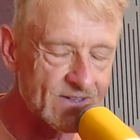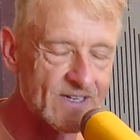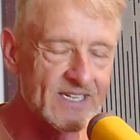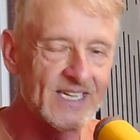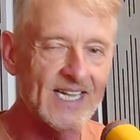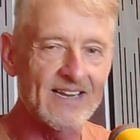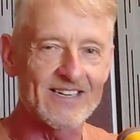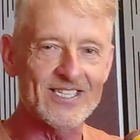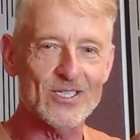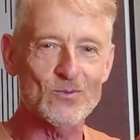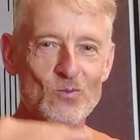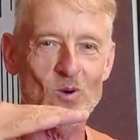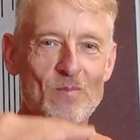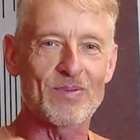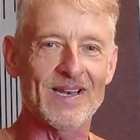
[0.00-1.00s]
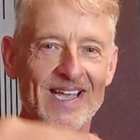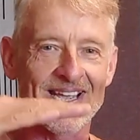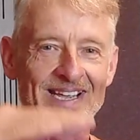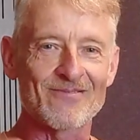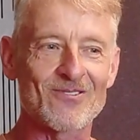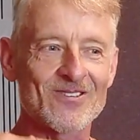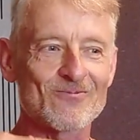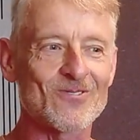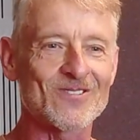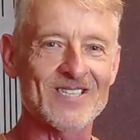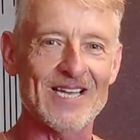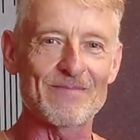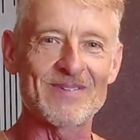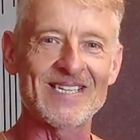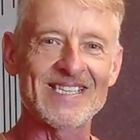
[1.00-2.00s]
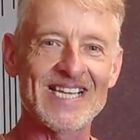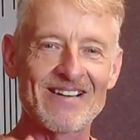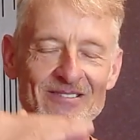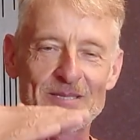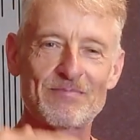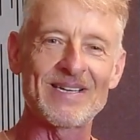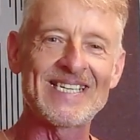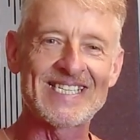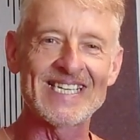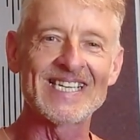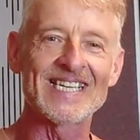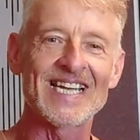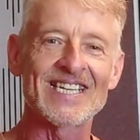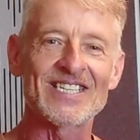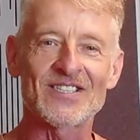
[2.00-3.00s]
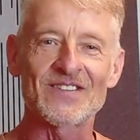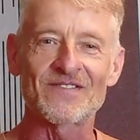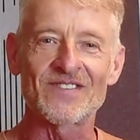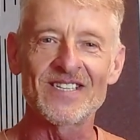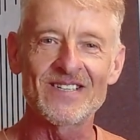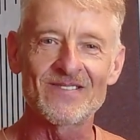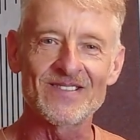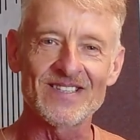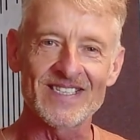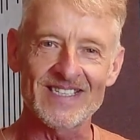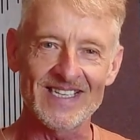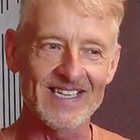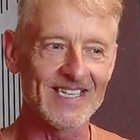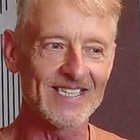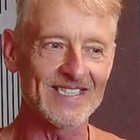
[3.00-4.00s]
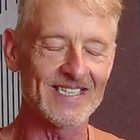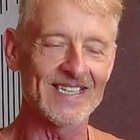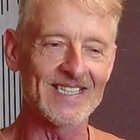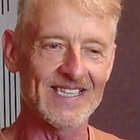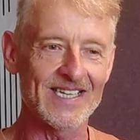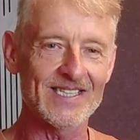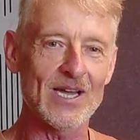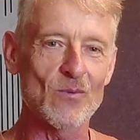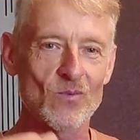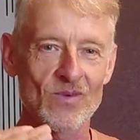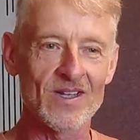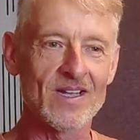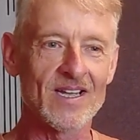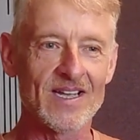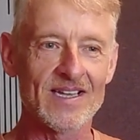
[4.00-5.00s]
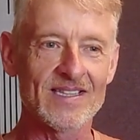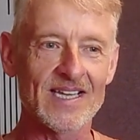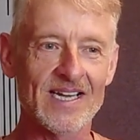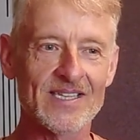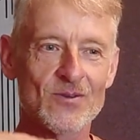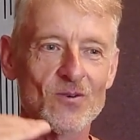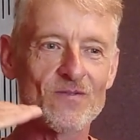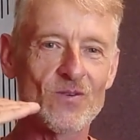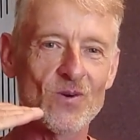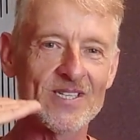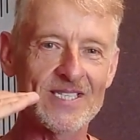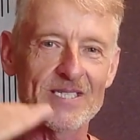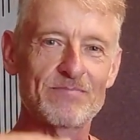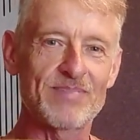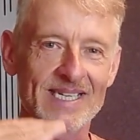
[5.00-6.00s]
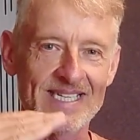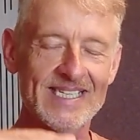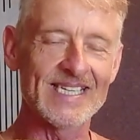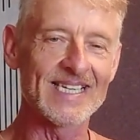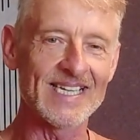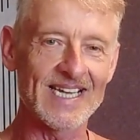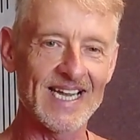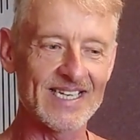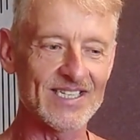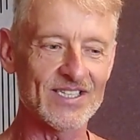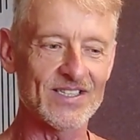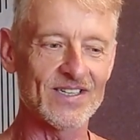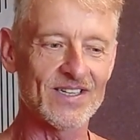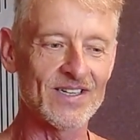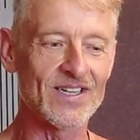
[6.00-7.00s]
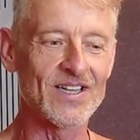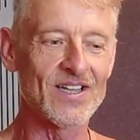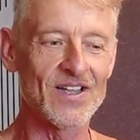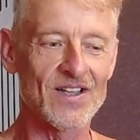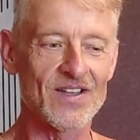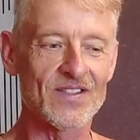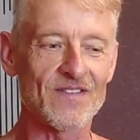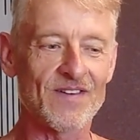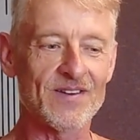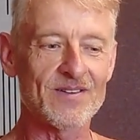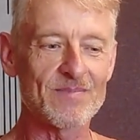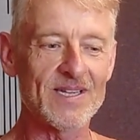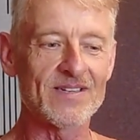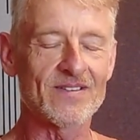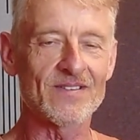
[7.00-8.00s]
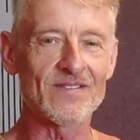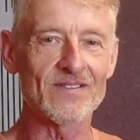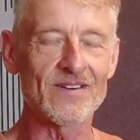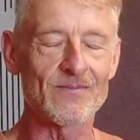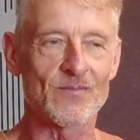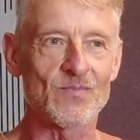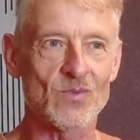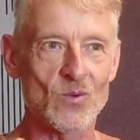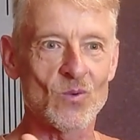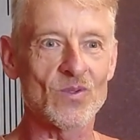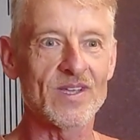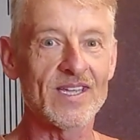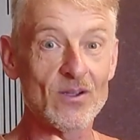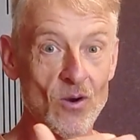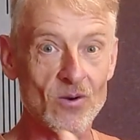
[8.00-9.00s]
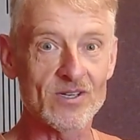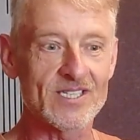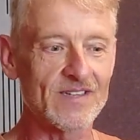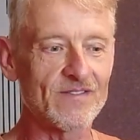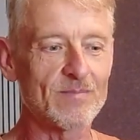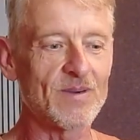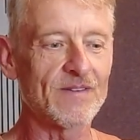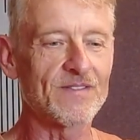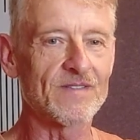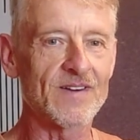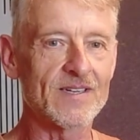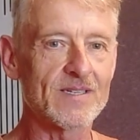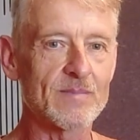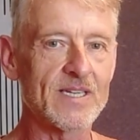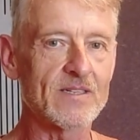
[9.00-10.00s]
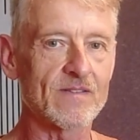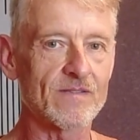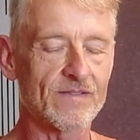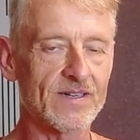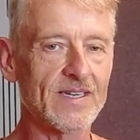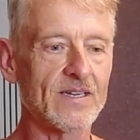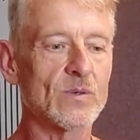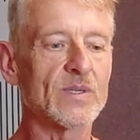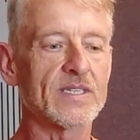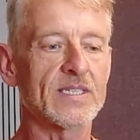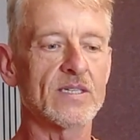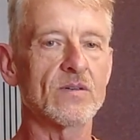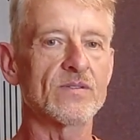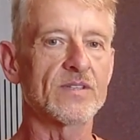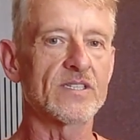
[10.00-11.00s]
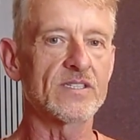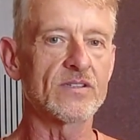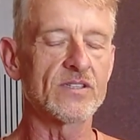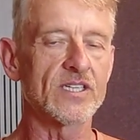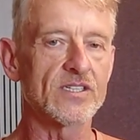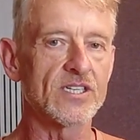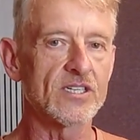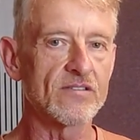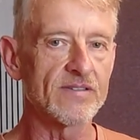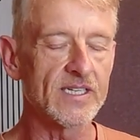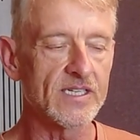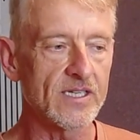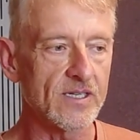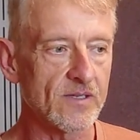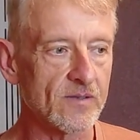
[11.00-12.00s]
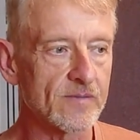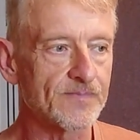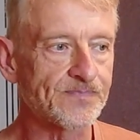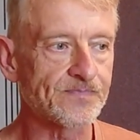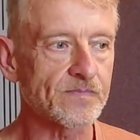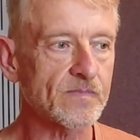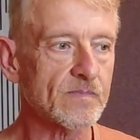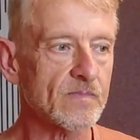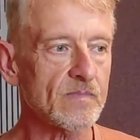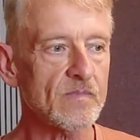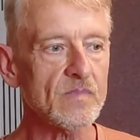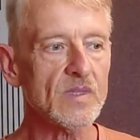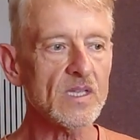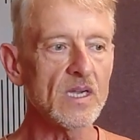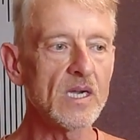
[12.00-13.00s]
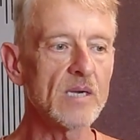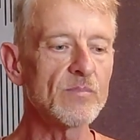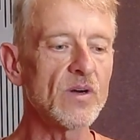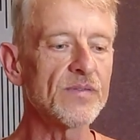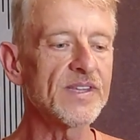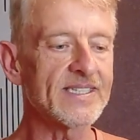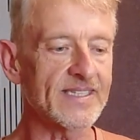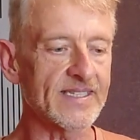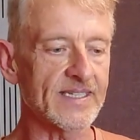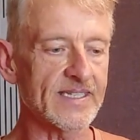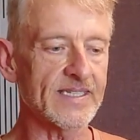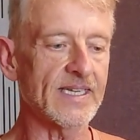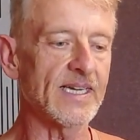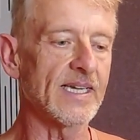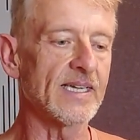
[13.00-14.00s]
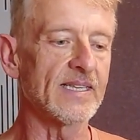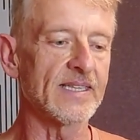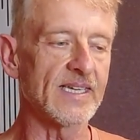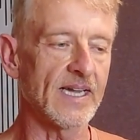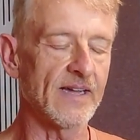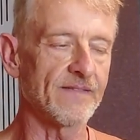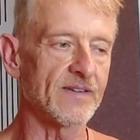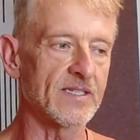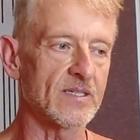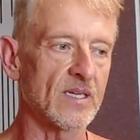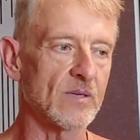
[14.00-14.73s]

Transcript: You can hear it just wobbling. What's happening there? It's beating against the frequencies. That your voice is beating against the fundamental or the octave above the fundamental frequency on the didgeridoo. On this, as I say, the F